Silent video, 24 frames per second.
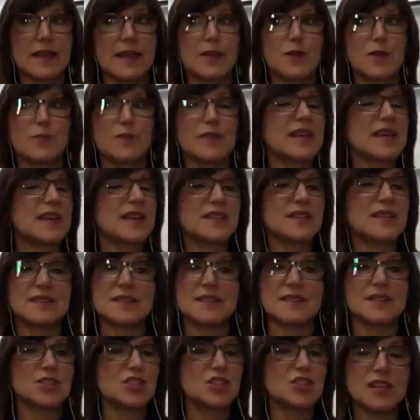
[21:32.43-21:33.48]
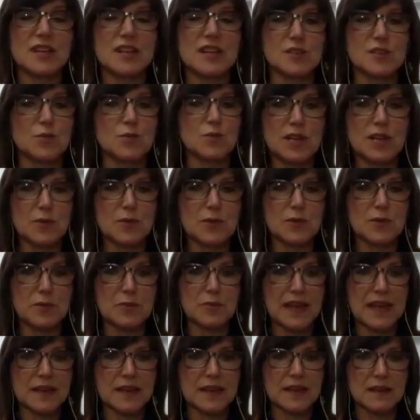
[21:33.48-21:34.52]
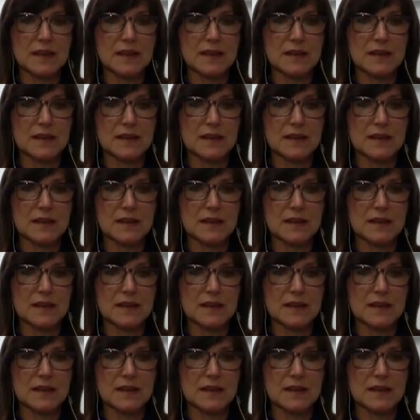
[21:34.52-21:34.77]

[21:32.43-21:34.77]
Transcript: because she doesn't want to be abandoned.